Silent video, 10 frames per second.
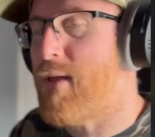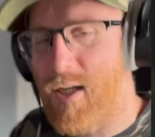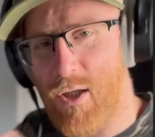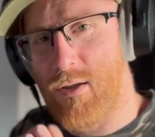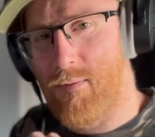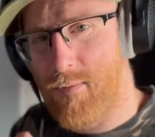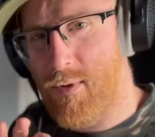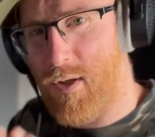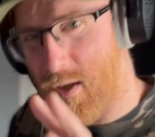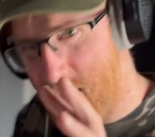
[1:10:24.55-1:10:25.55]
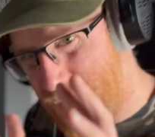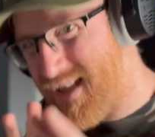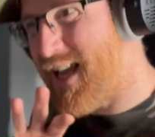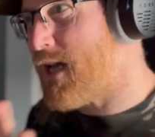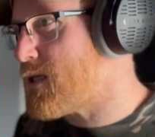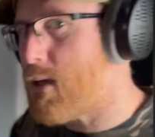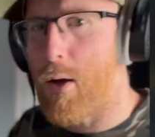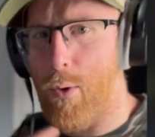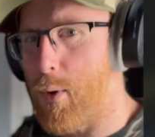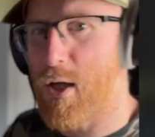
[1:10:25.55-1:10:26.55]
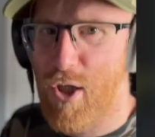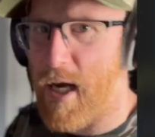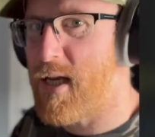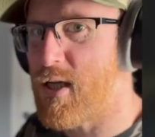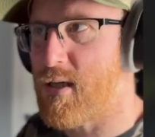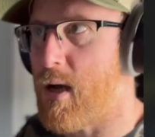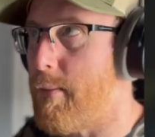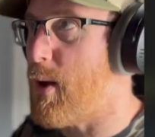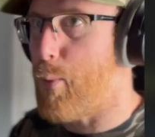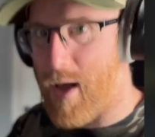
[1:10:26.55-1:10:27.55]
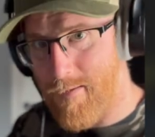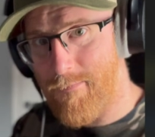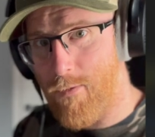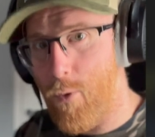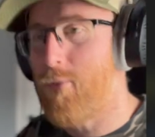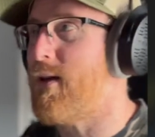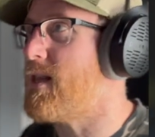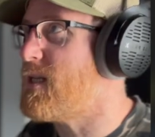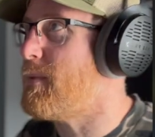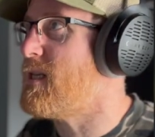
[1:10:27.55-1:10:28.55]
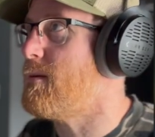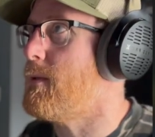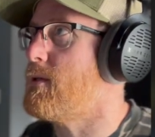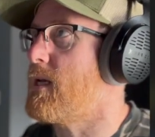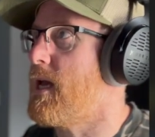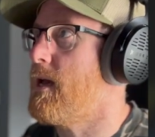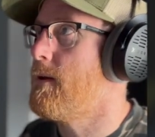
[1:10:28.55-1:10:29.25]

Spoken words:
there just to let us know a change is coming. We're evolving this piece of music here.